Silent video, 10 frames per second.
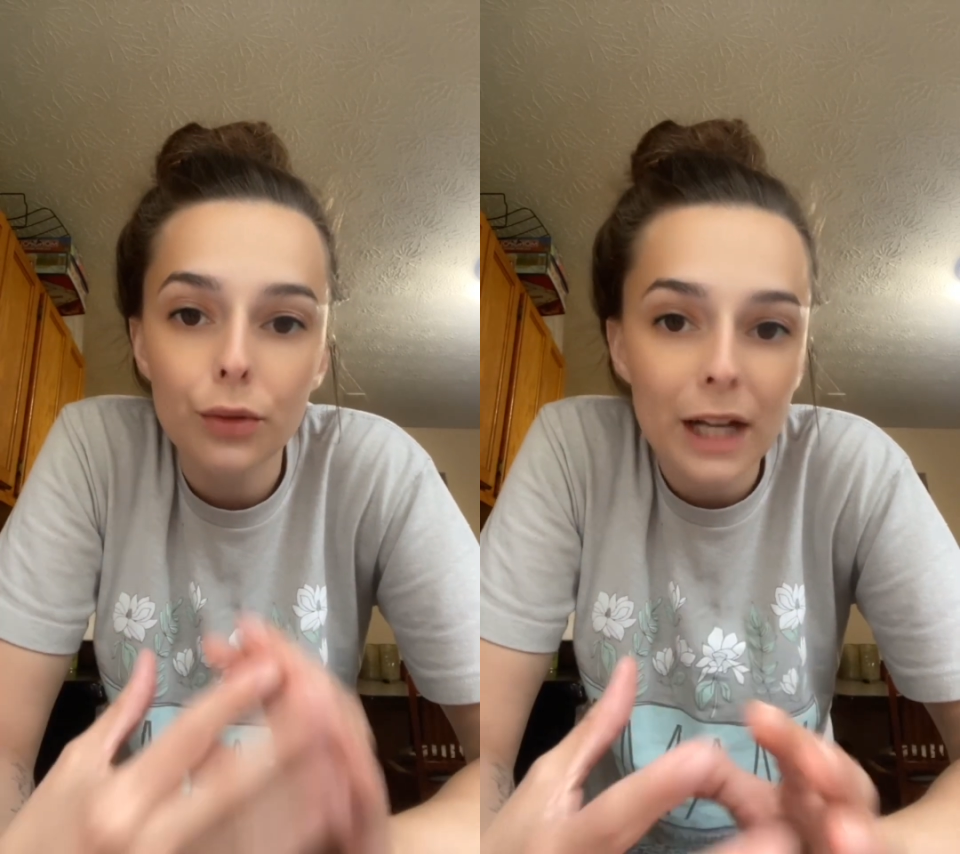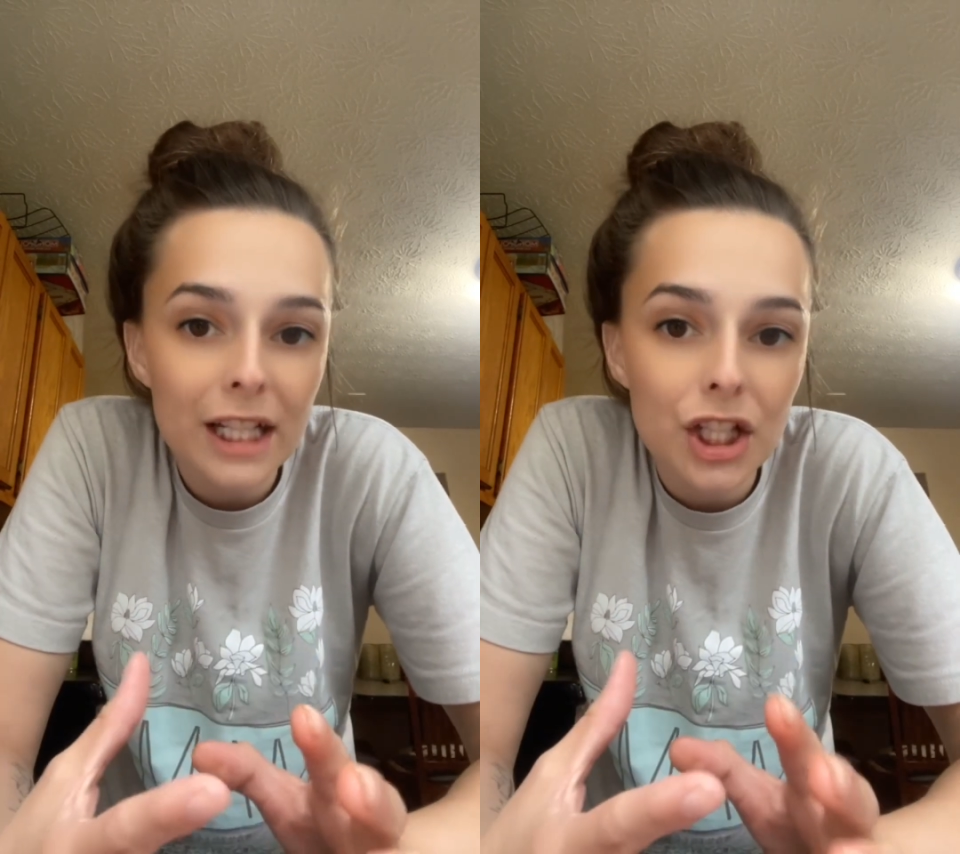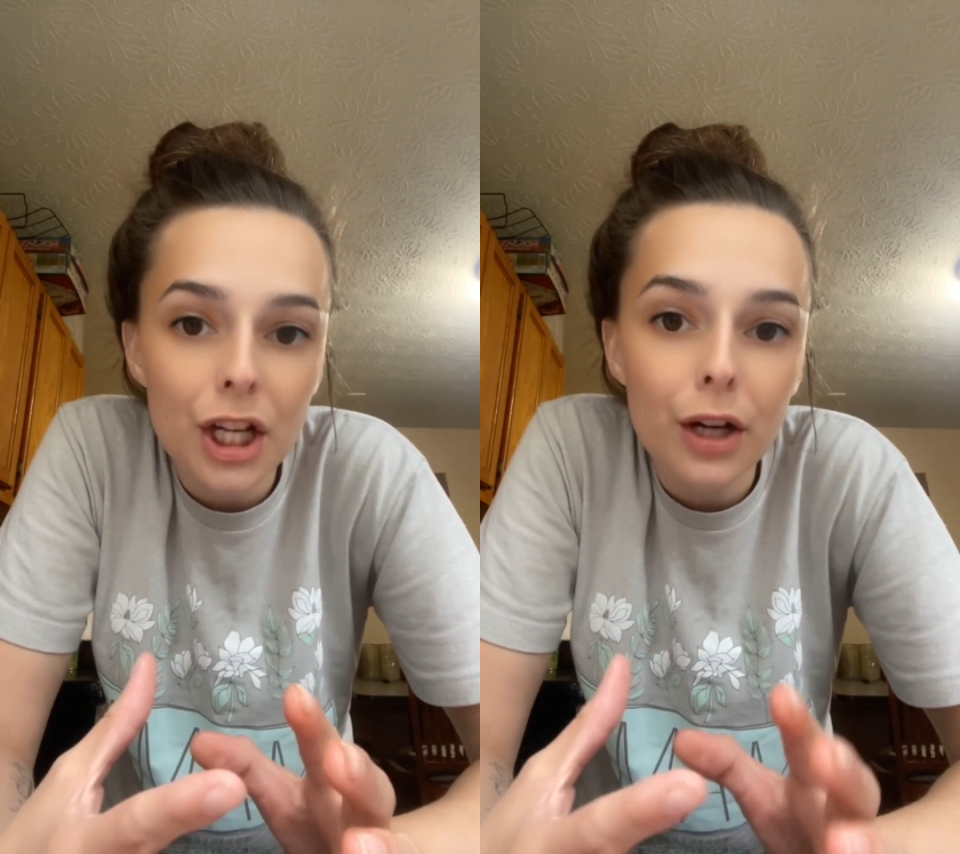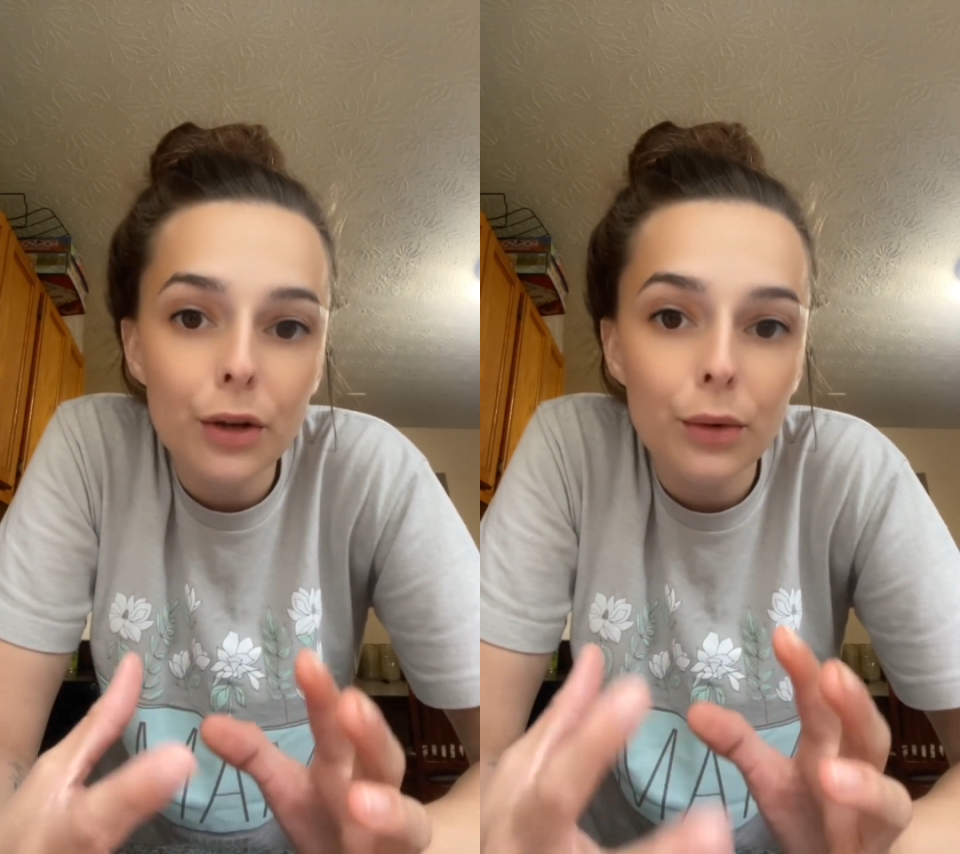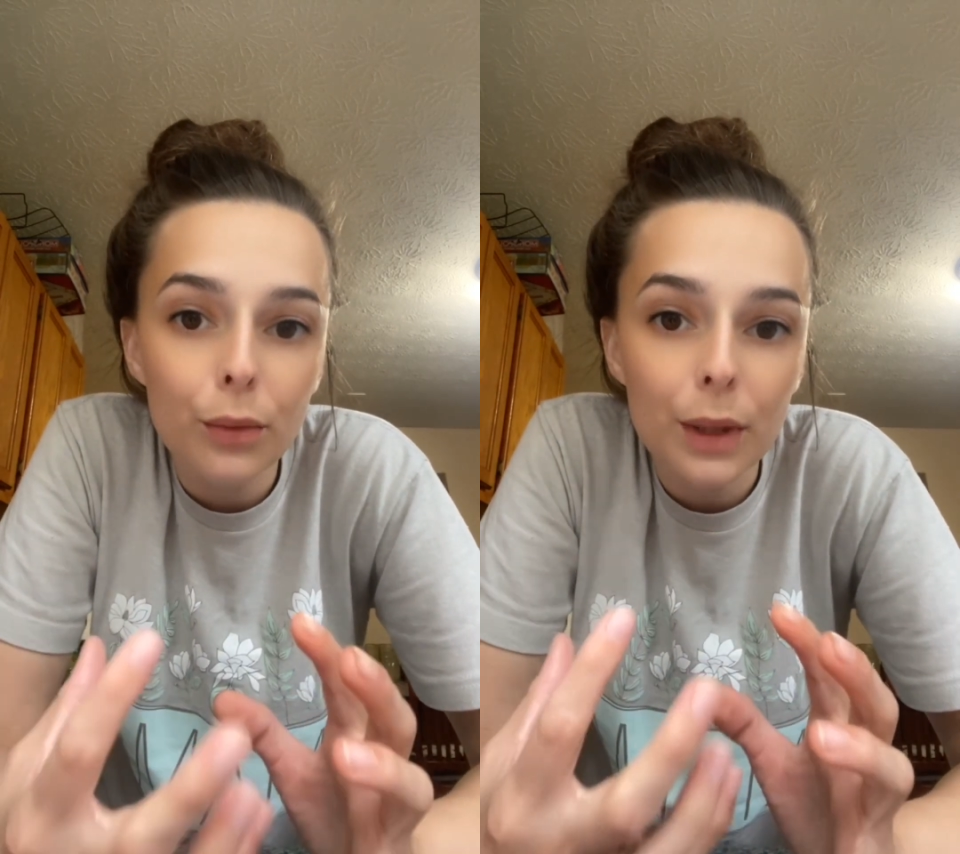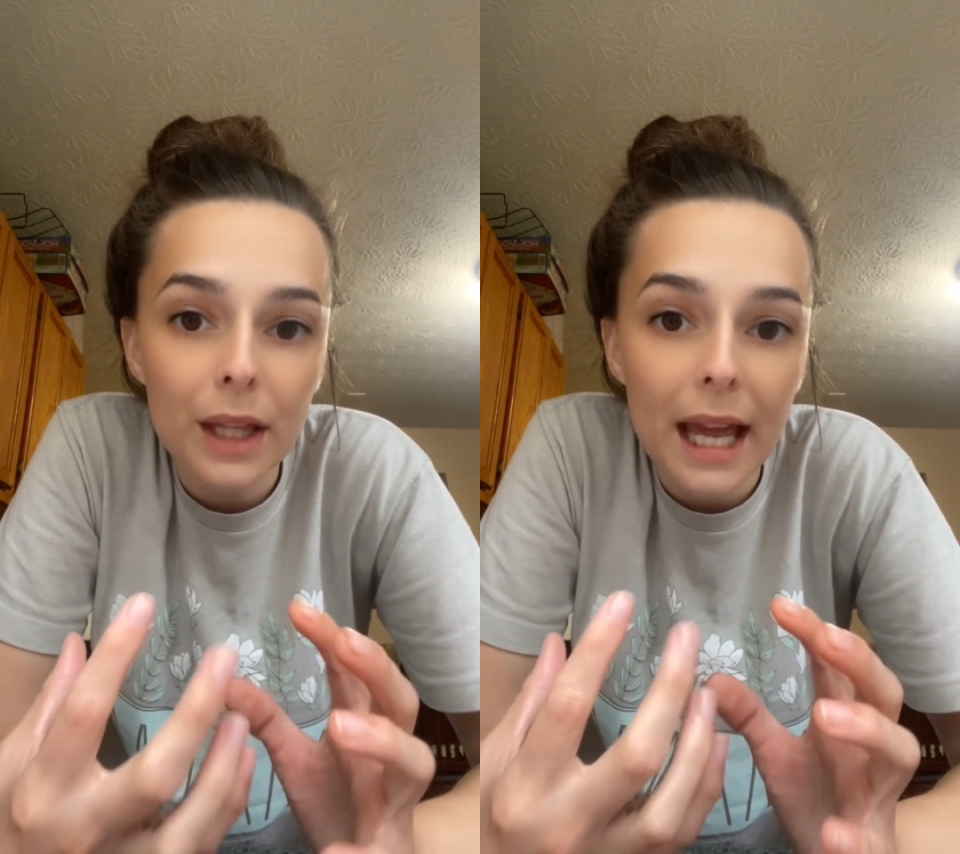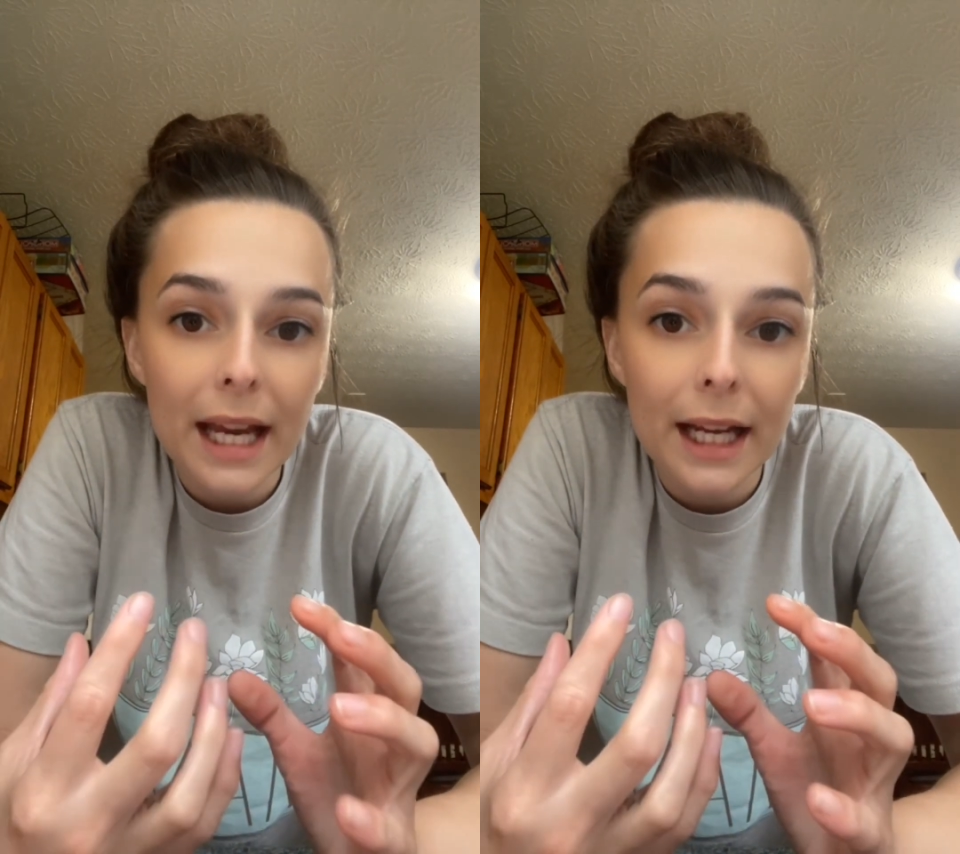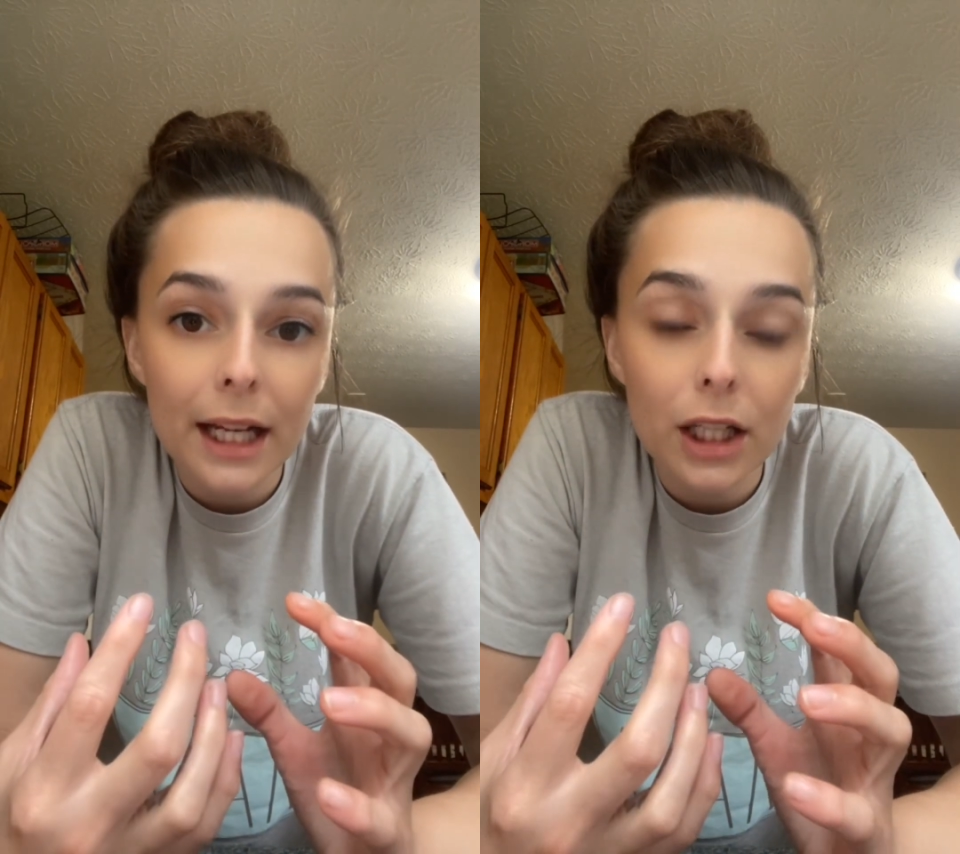ratio with
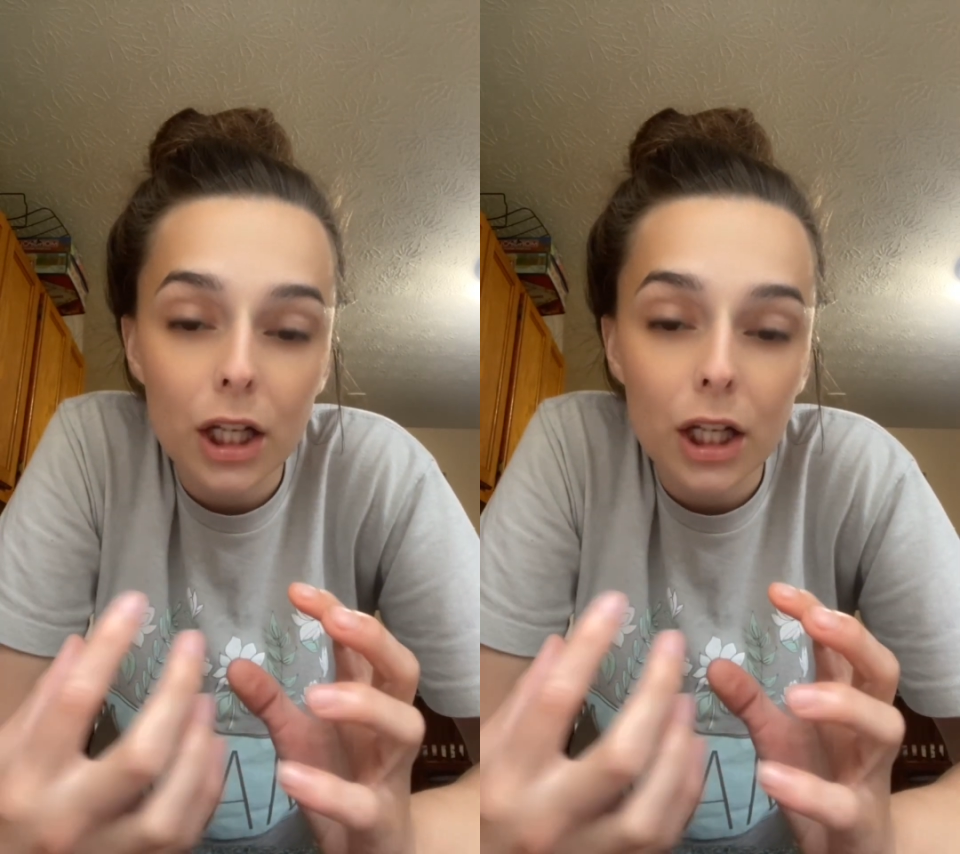a